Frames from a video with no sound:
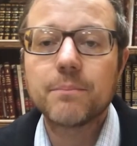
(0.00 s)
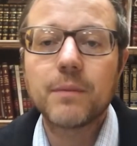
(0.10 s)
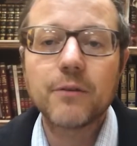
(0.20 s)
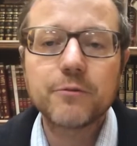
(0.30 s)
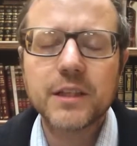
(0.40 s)

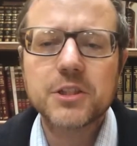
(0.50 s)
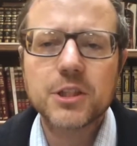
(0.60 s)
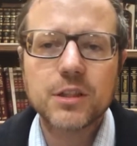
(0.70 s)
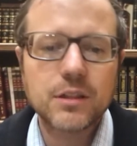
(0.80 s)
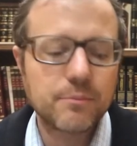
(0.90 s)

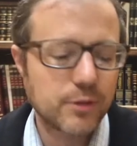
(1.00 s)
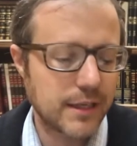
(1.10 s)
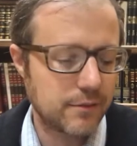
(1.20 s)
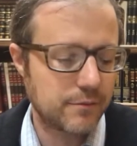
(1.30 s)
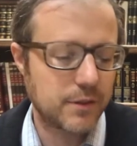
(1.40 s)
affliction, the bread
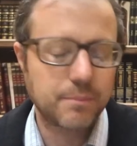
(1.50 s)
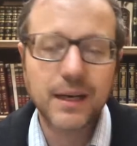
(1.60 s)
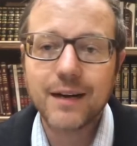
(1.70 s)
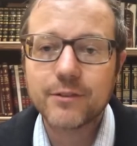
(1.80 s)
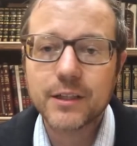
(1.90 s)
of
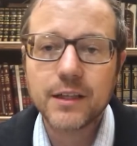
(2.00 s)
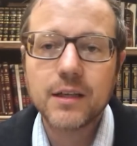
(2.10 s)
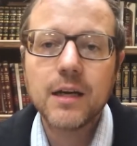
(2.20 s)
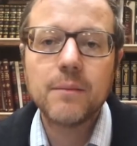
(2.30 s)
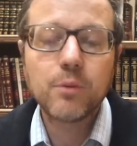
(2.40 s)
poverty,
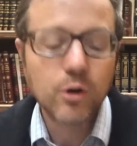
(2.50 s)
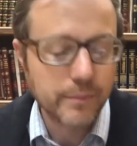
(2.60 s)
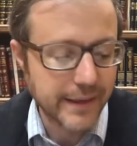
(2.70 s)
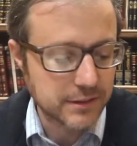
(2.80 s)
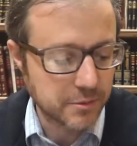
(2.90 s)
poor
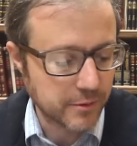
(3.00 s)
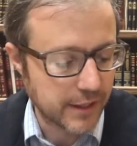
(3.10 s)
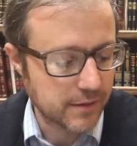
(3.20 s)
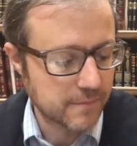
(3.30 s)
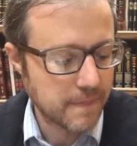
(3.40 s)
man's
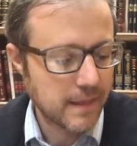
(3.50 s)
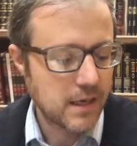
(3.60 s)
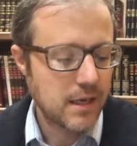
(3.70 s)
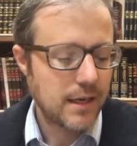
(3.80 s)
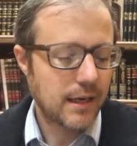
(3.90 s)
bread,
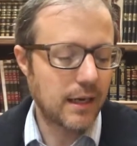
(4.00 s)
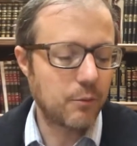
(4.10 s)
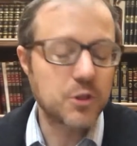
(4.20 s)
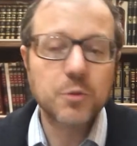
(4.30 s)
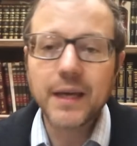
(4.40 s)

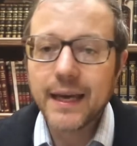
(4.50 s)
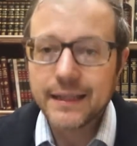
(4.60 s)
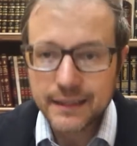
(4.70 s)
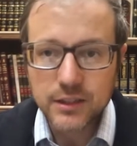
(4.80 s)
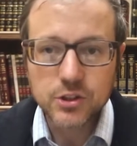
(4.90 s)
which we ate
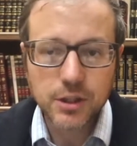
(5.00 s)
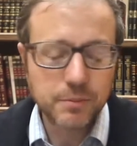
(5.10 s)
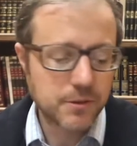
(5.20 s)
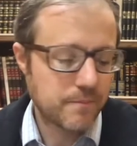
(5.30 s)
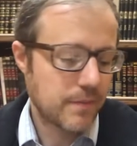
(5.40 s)
in
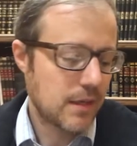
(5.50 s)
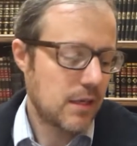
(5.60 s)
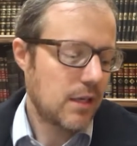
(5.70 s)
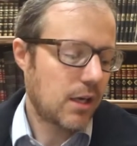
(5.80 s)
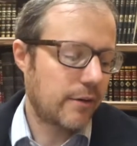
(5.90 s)
Egypt.
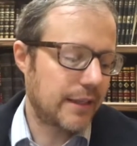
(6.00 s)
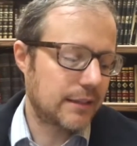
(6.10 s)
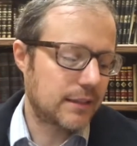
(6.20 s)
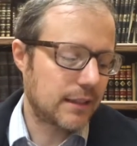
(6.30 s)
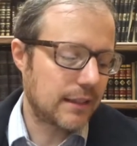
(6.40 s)
All
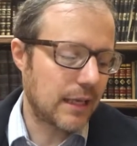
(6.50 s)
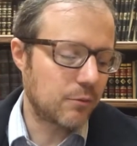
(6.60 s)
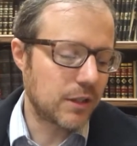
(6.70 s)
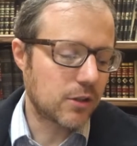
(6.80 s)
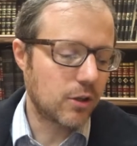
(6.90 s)
right, then
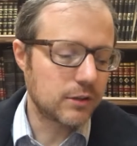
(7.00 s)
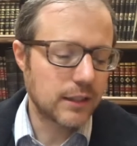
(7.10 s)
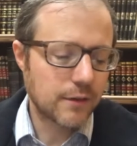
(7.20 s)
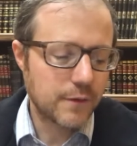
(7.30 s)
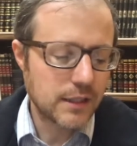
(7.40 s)
we kol
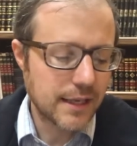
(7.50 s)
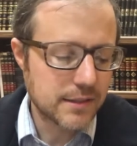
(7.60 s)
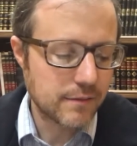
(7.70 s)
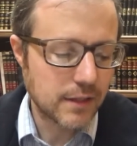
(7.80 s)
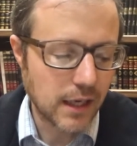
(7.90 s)
dich
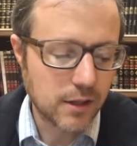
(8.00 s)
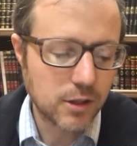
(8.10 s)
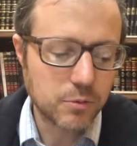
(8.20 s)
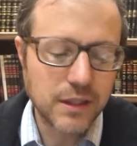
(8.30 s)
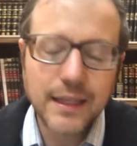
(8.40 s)
v'nyesi
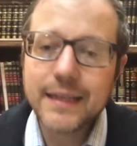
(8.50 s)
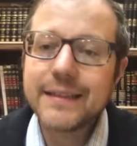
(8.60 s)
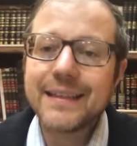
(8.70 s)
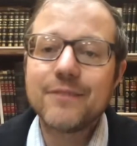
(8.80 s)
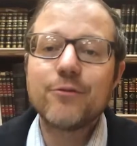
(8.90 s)
v'yechol. We then
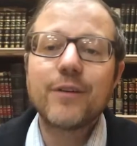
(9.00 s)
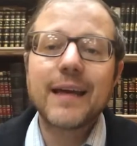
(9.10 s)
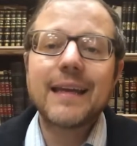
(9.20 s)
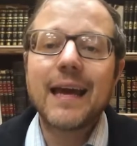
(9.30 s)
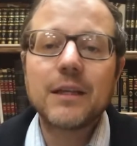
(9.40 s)

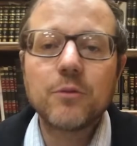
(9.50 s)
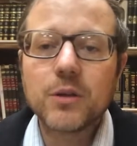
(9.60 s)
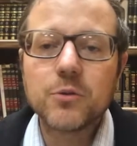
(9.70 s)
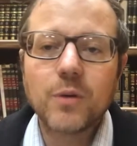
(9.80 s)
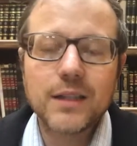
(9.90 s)
invite anyone
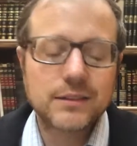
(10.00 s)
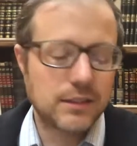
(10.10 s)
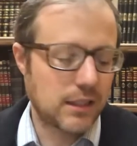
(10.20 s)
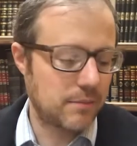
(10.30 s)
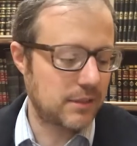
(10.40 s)
who wants to
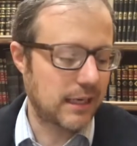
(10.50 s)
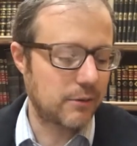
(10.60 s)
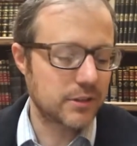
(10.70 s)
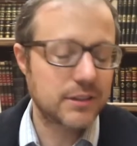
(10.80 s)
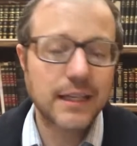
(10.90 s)
come to
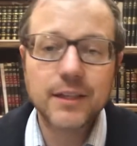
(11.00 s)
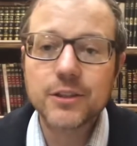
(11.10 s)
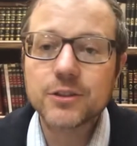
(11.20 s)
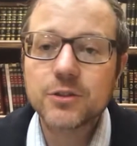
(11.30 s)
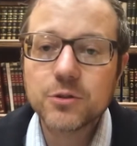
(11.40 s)
our
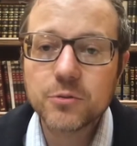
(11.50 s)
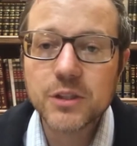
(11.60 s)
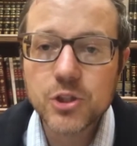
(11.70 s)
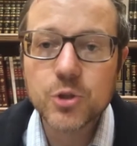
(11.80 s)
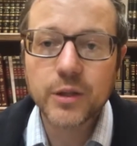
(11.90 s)
seders to
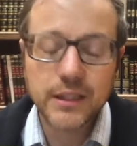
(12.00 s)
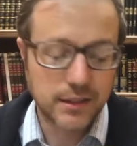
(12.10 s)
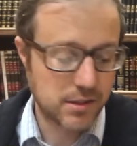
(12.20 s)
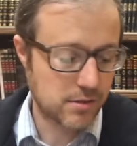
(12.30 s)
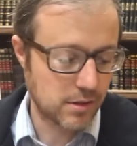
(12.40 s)
join
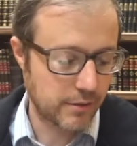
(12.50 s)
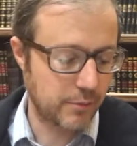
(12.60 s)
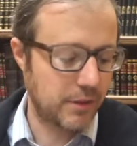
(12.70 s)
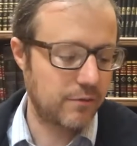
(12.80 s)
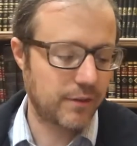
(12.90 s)
us. All right,
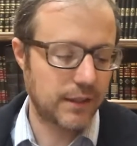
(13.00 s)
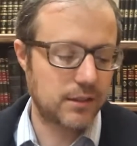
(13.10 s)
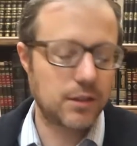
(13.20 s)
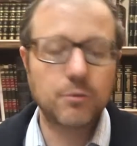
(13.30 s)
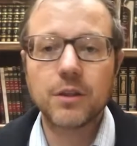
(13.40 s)

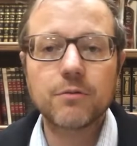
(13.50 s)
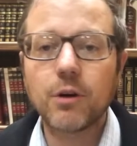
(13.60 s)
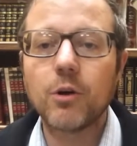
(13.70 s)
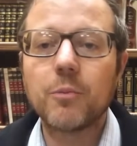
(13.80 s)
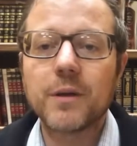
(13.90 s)
we
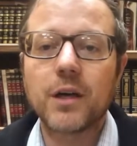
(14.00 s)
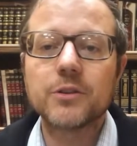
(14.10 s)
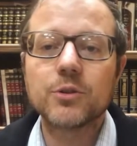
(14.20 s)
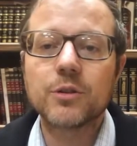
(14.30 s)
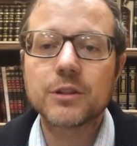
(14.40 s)
throw open our
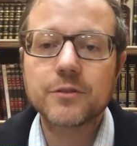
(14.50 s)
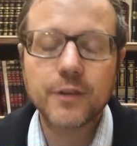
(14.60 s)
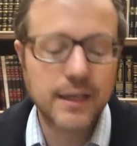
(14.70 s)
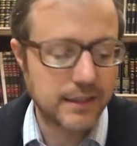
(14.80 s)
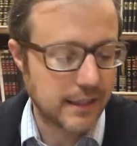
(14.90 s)
doors for
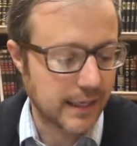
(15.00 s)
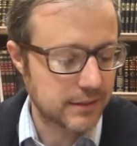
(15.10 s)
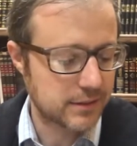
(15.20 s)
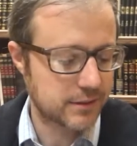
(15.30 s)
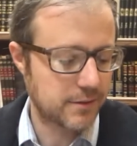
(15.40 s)
any guests.